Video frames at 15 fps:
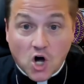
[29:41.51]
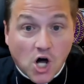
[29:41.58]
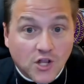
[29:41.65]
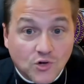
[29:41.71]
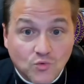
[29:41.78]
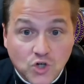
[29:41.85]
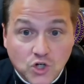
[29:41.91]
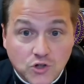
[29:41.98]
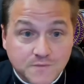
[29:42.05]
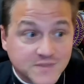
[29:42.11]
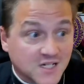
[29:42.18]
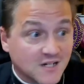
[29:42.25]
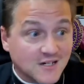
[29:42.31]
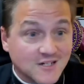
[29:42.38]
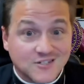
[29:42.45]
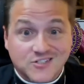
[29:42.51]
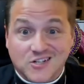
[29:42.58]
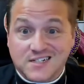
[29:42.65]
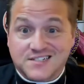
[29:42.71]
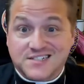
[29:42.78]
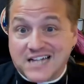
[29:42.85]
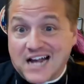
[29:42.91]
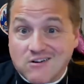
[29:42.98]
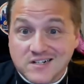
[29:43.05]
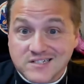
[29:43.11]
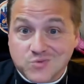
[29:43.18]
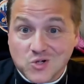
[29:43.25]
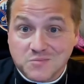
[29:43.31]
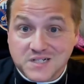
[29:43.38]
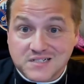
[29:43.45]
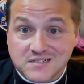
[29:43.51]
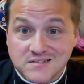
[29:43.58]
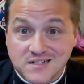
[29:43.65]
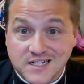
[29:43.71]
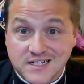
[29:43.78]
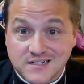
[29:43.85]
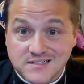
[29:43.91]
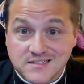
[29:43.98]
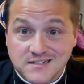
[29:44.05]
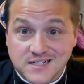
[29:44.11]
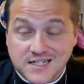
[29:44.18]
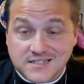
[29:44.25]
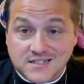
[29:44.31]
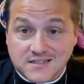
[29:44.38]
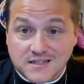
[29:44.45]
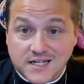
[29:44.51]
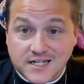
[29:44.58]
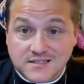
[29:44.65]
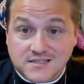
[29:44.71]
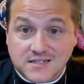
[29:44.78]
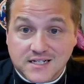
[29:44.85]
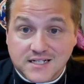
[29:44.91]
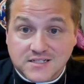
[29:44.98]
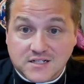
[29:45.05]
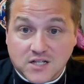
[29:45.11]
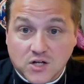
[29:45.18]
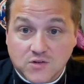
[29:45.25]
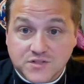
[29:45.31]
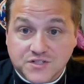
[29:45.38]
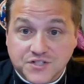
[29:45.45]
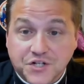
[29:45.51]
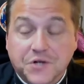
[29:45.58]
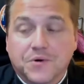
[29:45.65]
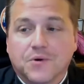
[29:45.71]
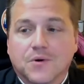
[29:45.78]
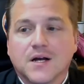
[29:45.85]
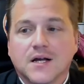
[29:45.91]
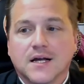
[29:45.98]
the wombs so that Sarah's womb is closed too,